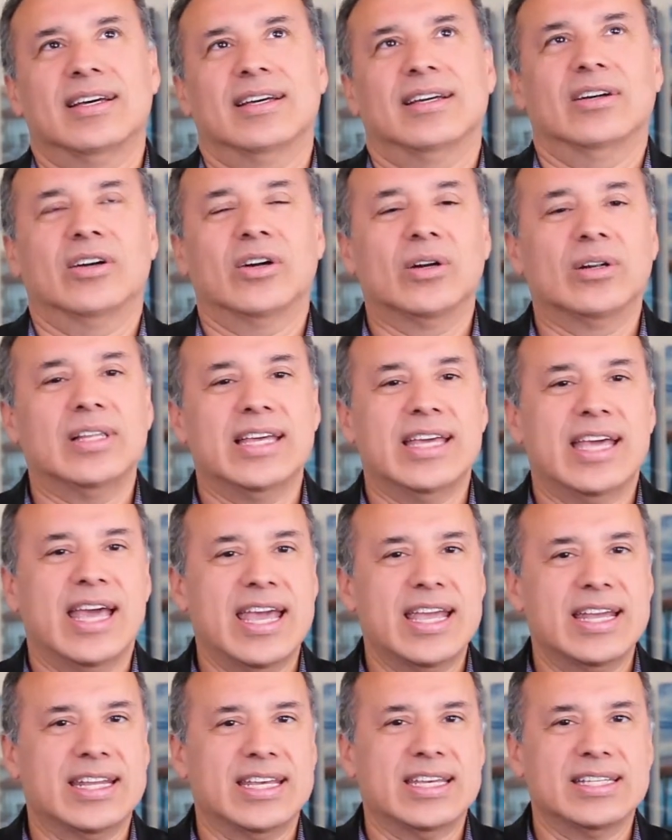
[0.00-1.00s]
early
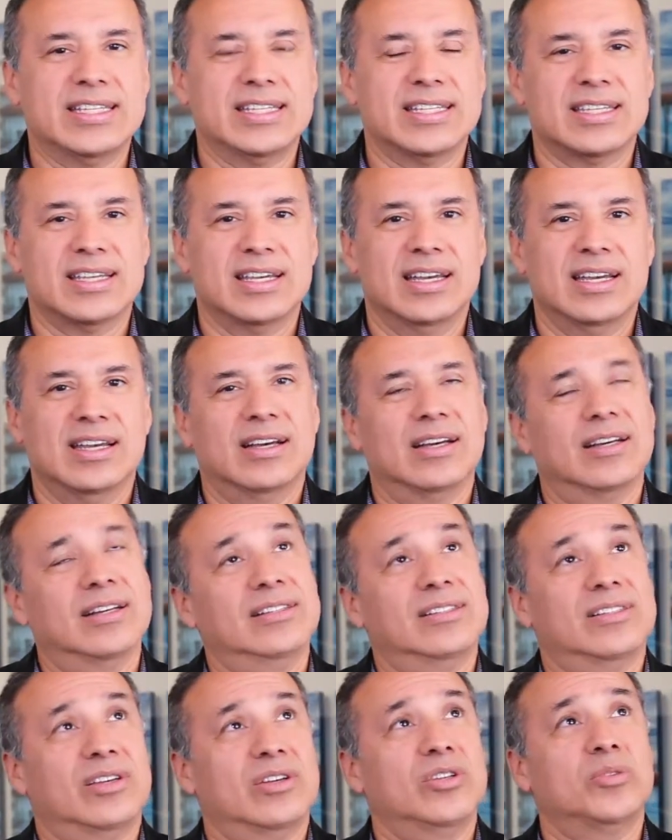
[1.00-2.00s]
80s.
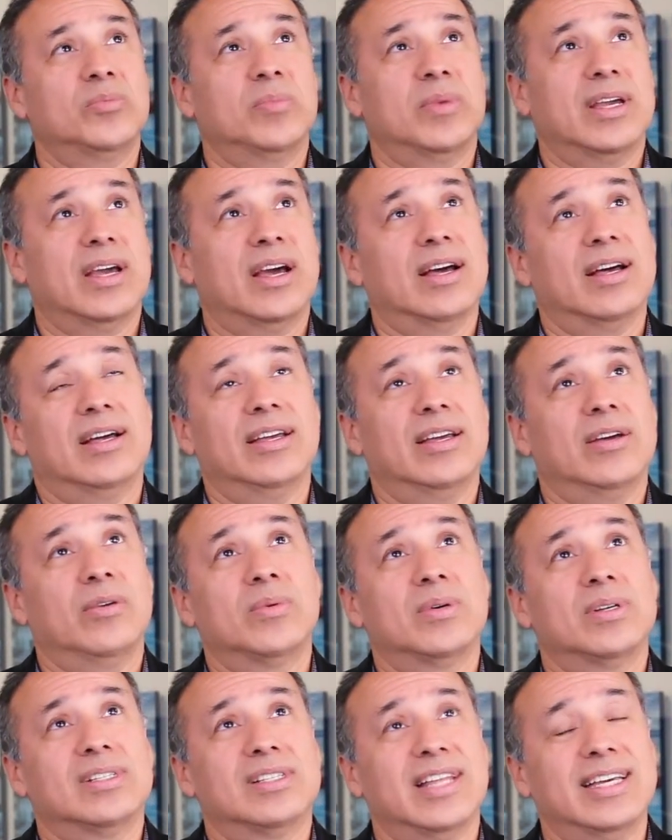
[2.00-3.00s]
Excuse me, it
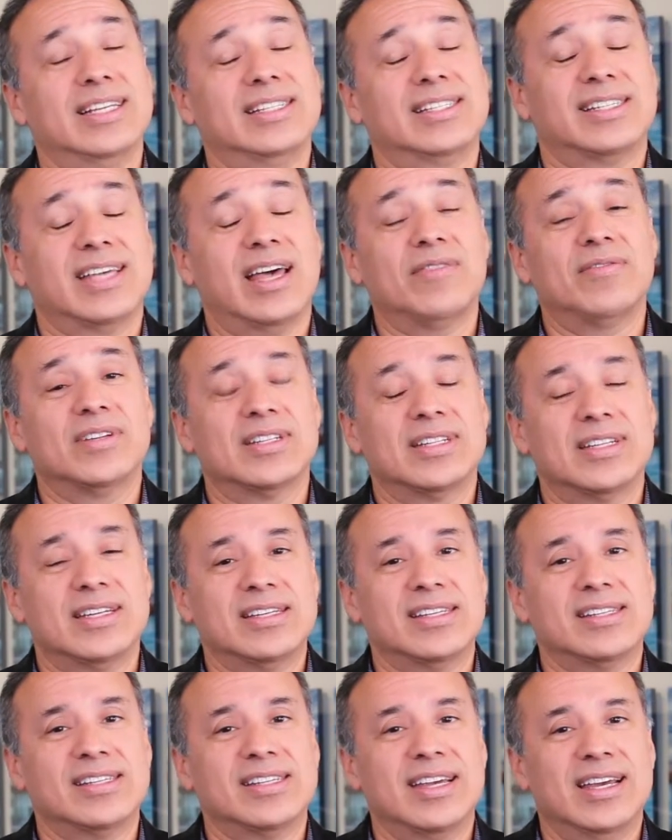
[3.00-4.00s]
was late
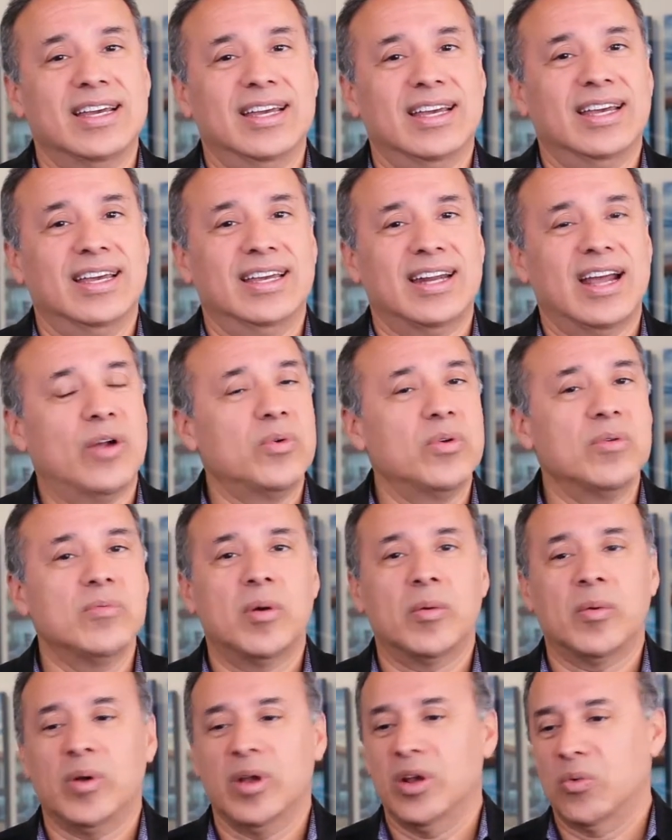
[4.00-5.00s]
70s. And I
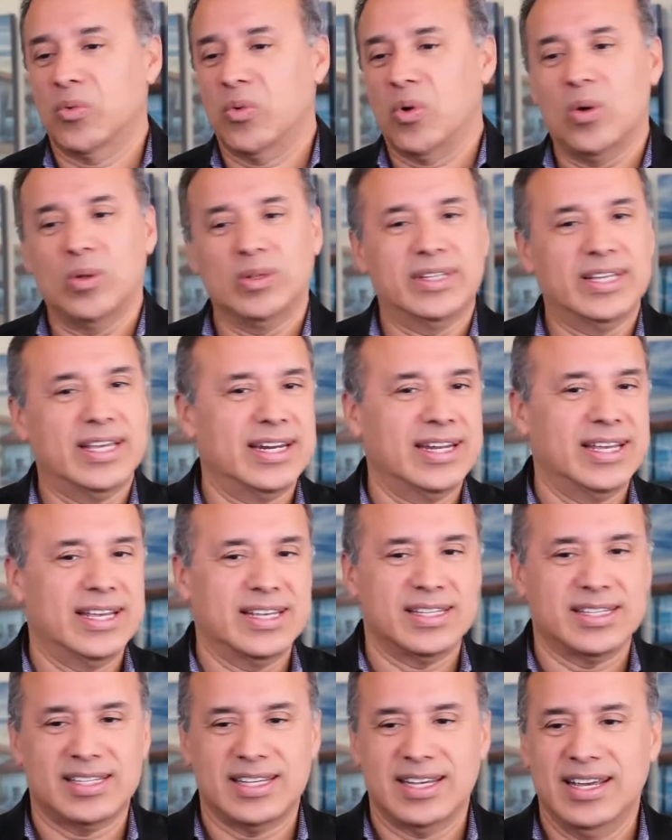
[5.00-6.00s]
remember he rolled in
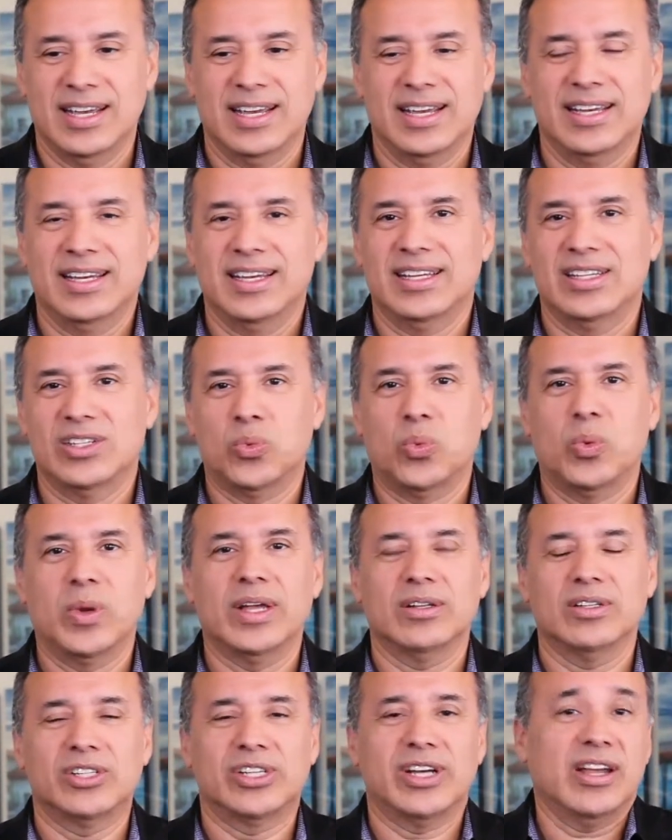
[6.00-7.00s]
his
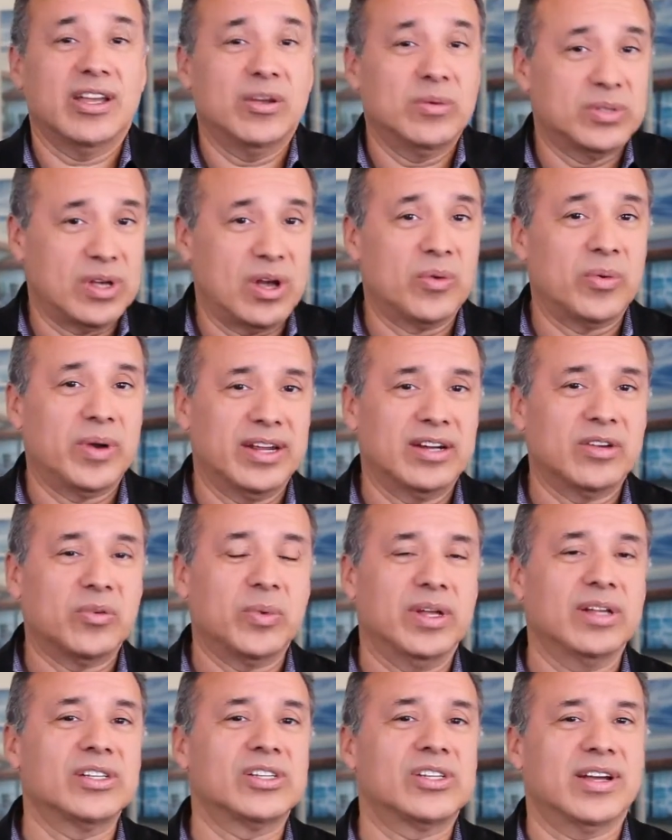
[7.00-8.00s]
wheelchair. He was already in a
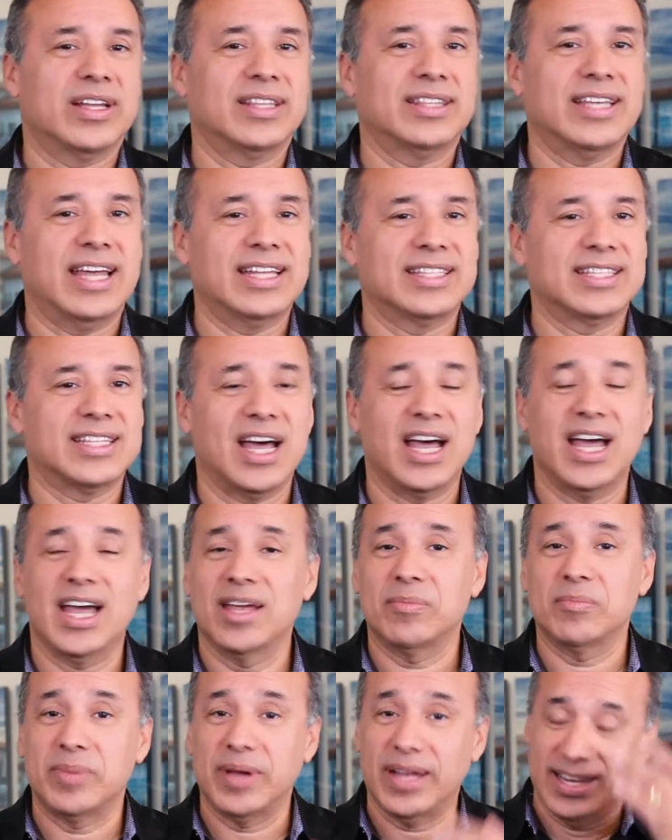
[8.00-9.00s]
wheelchair at that
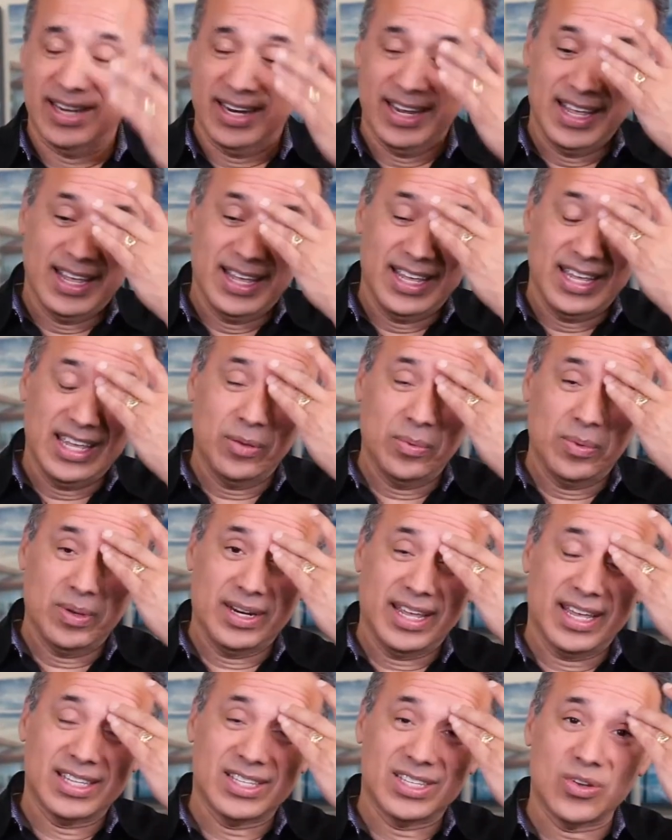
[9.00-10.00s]
time, but he
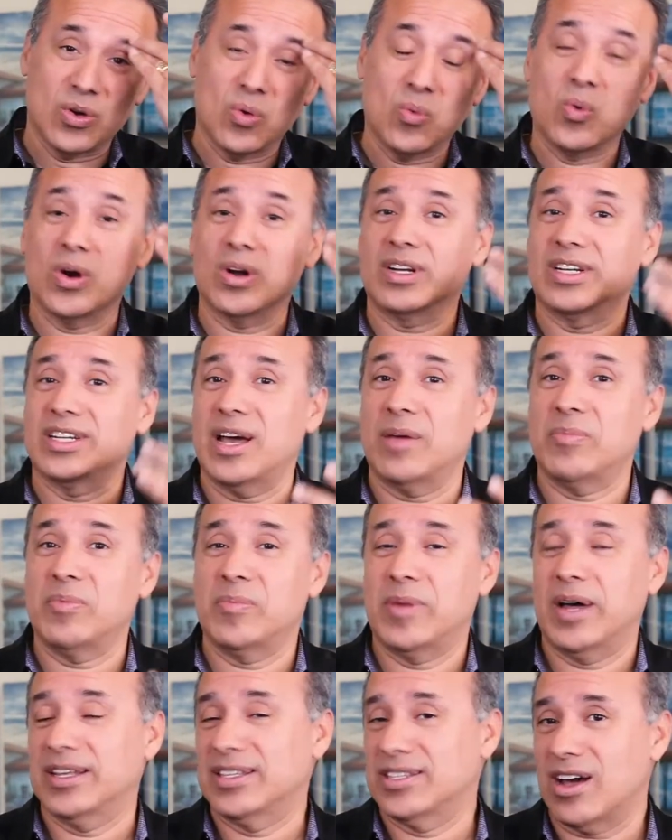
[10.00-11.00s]
would get so worked up
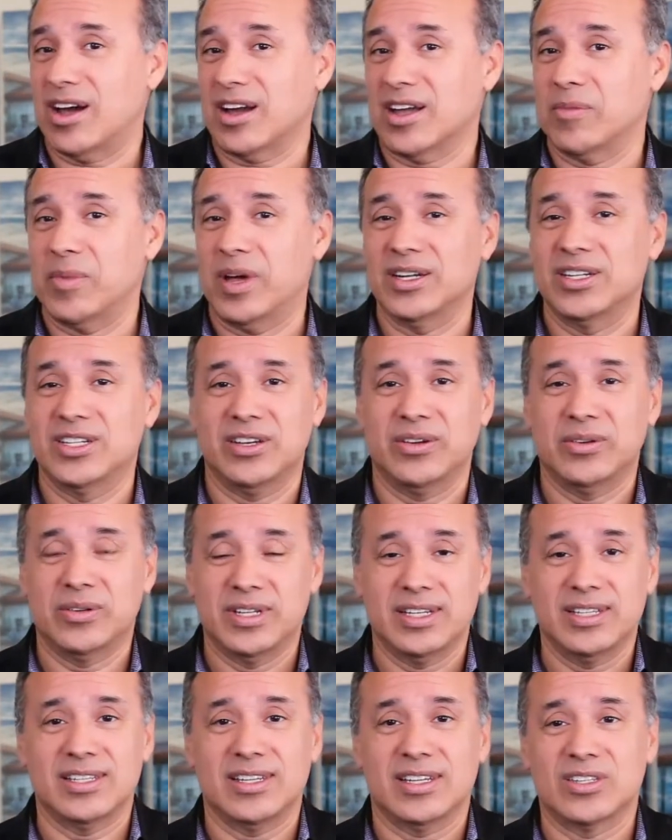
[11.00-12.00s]
about talking about
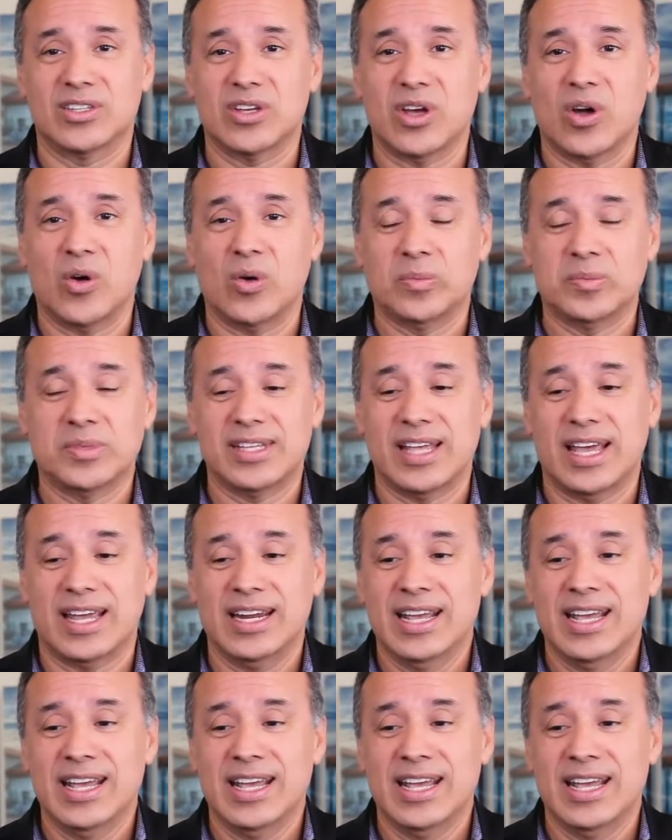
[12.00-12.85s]
geodesic domes that,